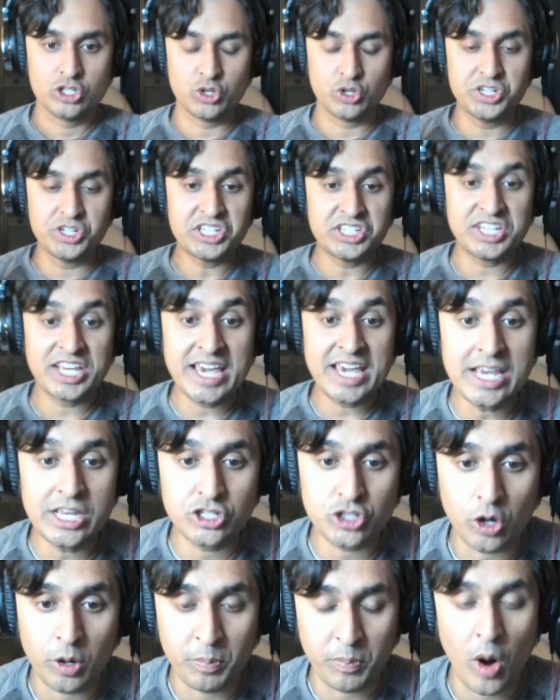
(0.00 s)
So
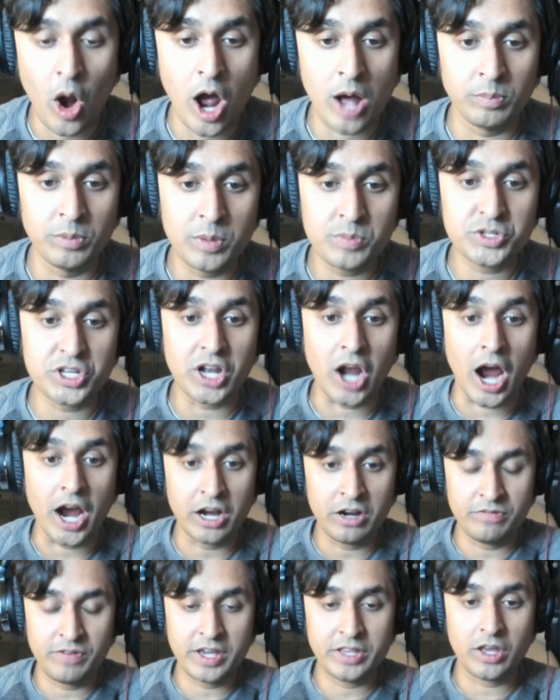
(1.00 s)
disease or problems in
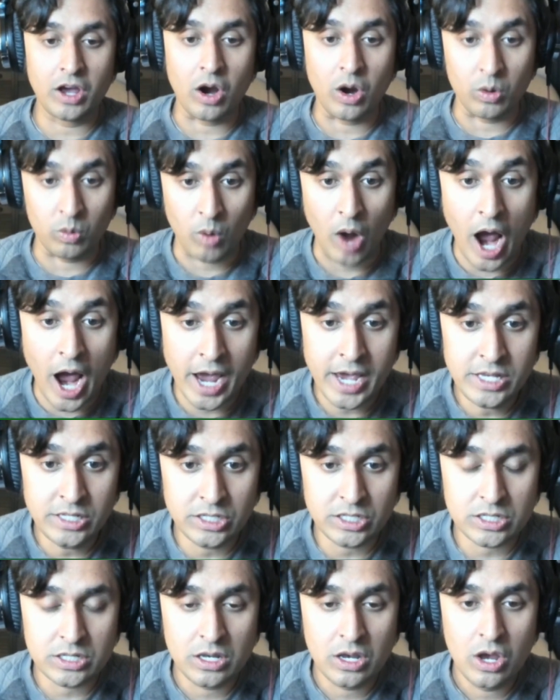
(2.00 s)
Ayurveda
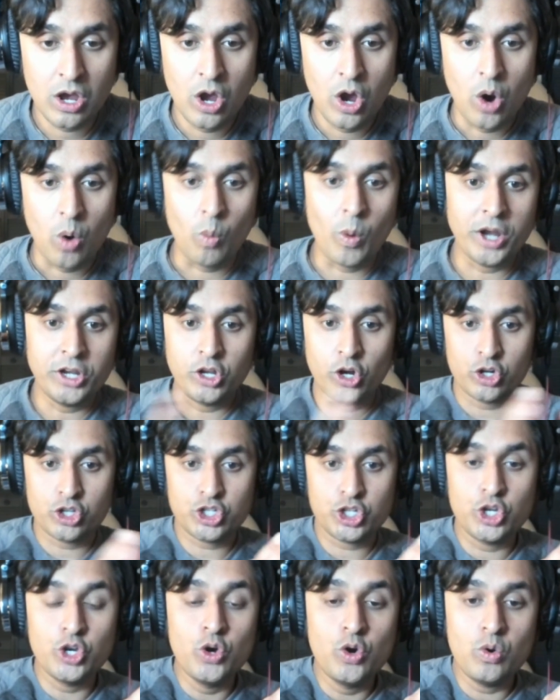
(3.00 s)
arise when your
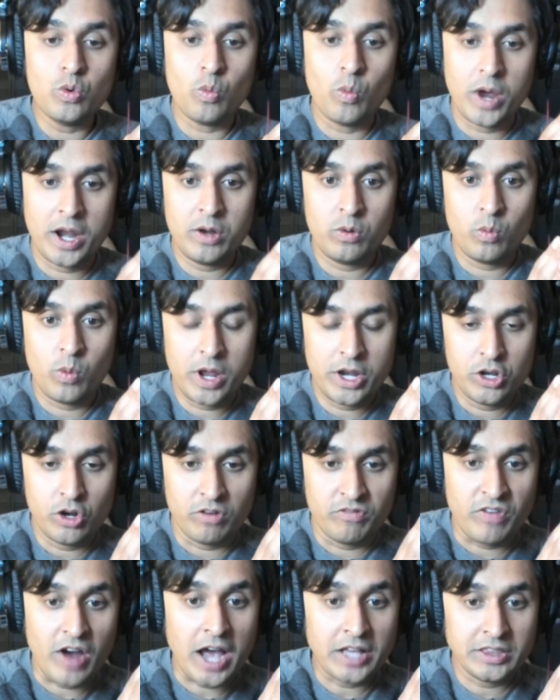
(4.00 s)
two when when
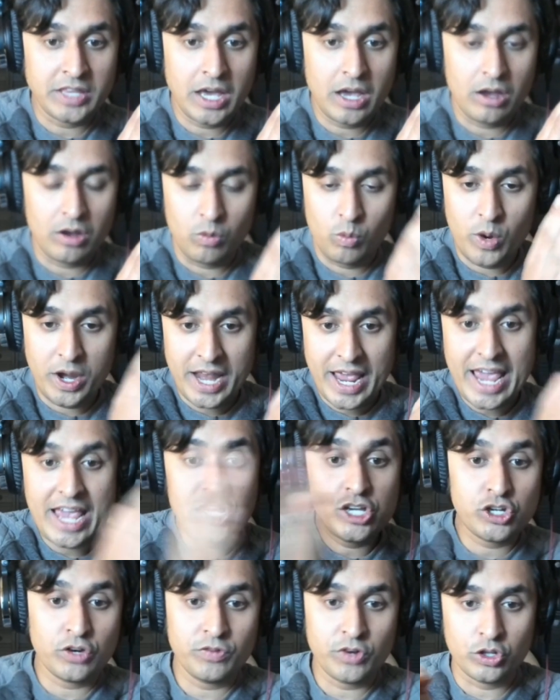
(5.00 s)
your vata when
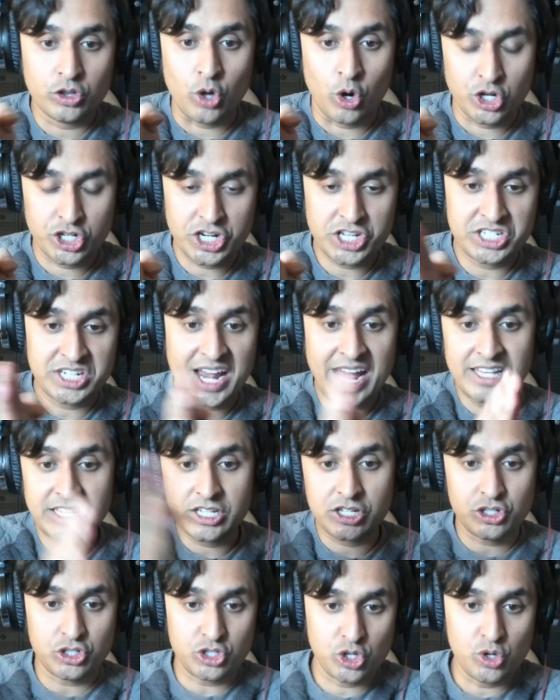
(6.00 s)
each of your dosha
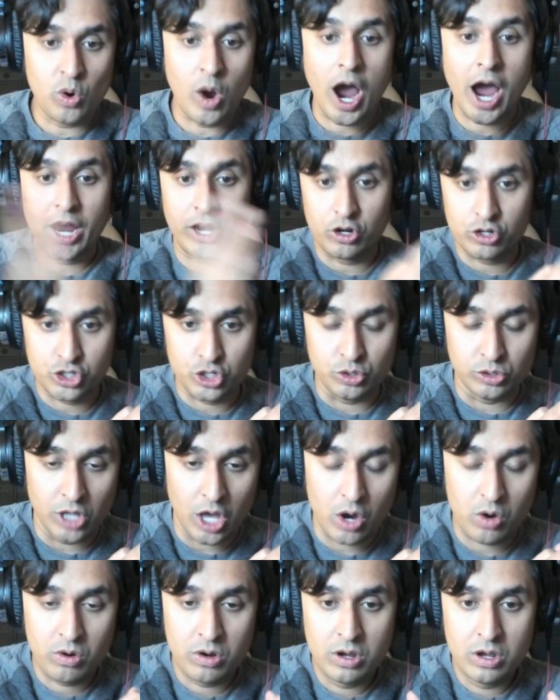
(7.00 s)
stats is too high or too
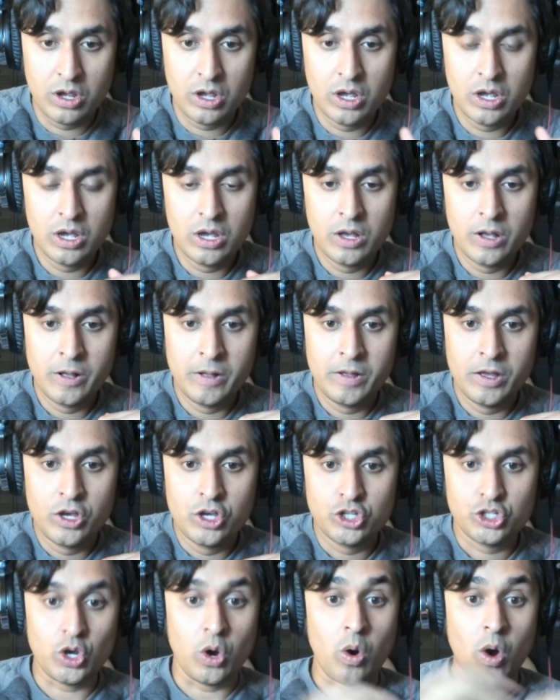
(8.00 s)
low.
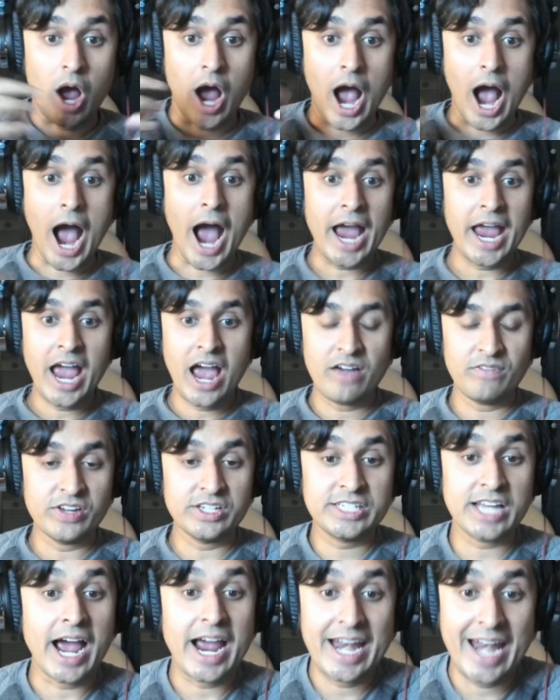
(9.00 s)
So I have
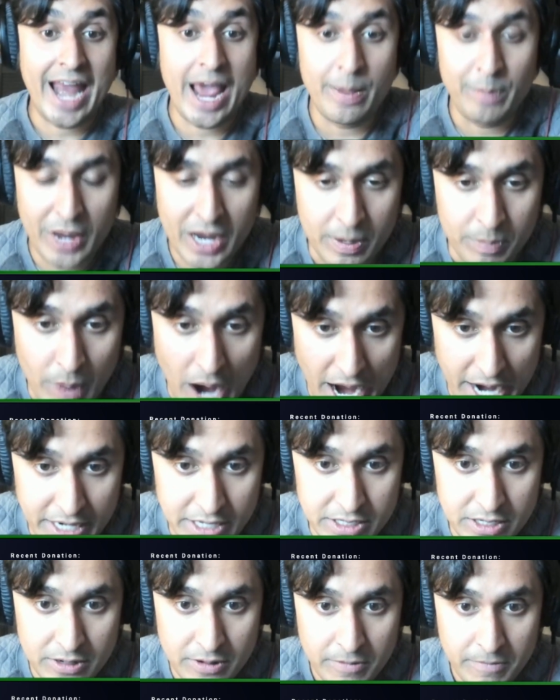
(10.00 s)
a dynamic
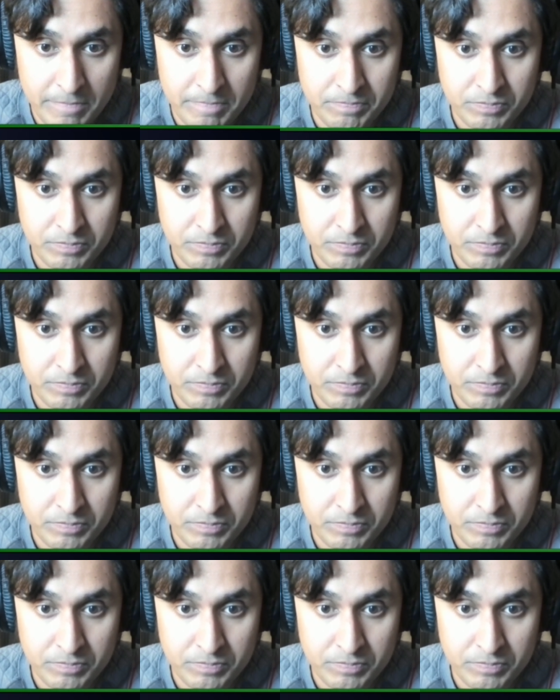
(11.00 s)
mind.